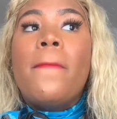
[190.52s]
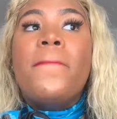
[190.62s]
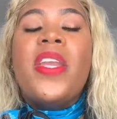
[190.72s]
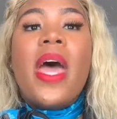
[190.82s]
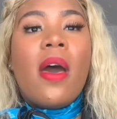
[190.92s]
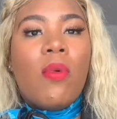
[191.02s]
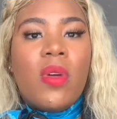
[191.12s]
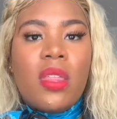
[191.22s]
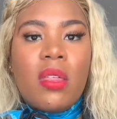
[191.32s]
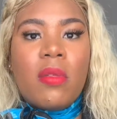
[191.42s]
now
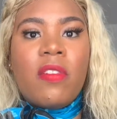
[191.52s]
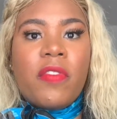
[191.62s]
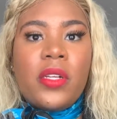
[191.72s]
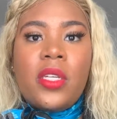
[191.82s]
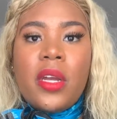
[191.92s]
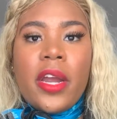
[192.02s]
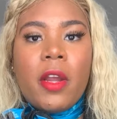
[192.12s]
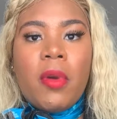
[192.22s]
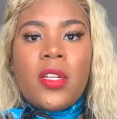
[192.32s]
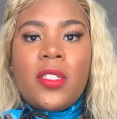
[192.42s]
with the Frontier
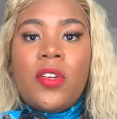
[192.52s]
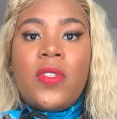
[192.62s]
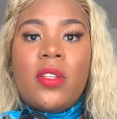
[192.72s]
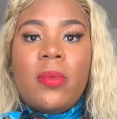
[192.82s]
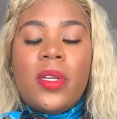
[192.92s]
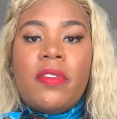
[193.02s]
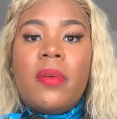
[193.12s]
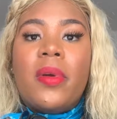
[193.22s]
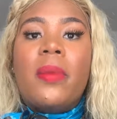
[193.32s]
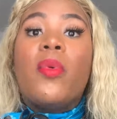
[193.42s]
hiring process, I know it's a little bit
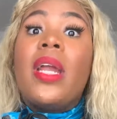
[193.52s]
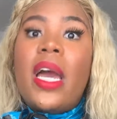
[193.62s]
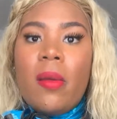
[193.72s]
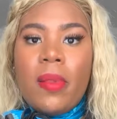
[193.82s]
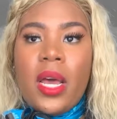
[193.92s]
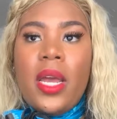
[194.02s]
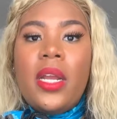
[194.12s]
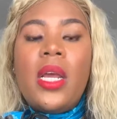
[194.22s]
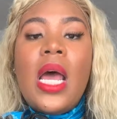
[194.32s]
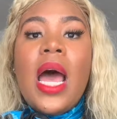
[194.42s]
different, but when I
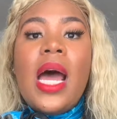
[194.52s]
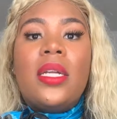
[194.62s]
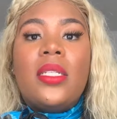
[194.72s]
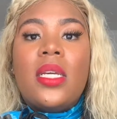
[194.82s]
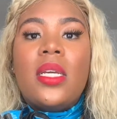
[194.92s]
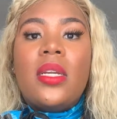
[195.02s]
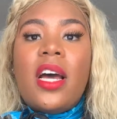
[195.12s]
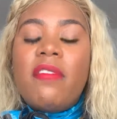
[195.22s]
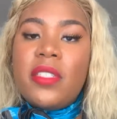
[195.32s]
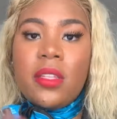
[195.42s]
applied, I did
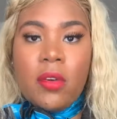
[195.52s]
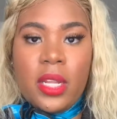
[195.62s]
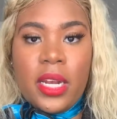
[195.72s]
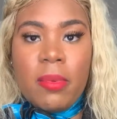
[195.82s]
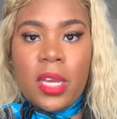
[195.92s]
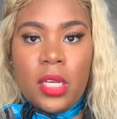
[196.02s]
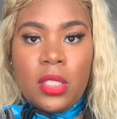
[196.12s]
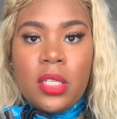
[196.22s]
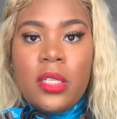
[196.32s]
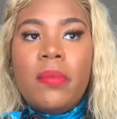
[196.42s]
obviously the online
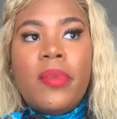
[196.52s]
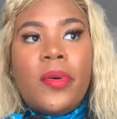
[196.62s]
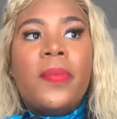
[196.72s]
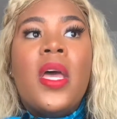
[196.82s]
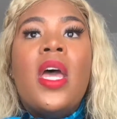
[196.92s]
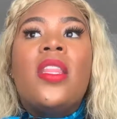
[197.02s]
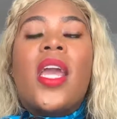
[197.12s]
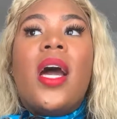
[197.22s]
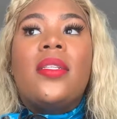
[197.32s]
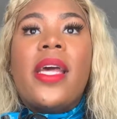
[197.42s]
application, boom. They
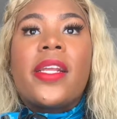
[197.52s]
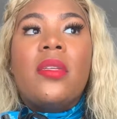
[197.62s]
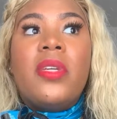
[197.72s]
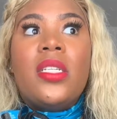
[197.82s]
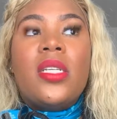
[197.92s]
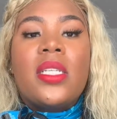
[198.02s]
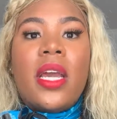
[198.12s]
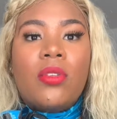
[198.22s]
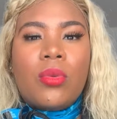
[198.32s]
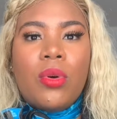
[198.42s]
contacted me to
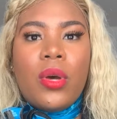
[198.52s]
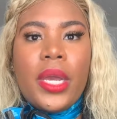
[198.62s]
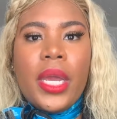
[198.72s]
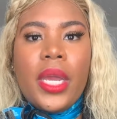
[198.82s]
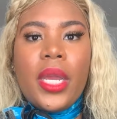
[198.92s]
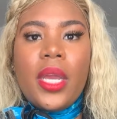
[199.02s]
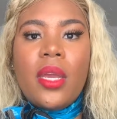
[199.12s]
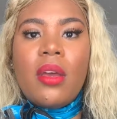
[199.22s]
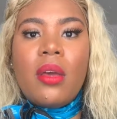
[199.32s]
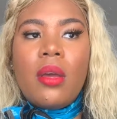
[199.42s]
schedule a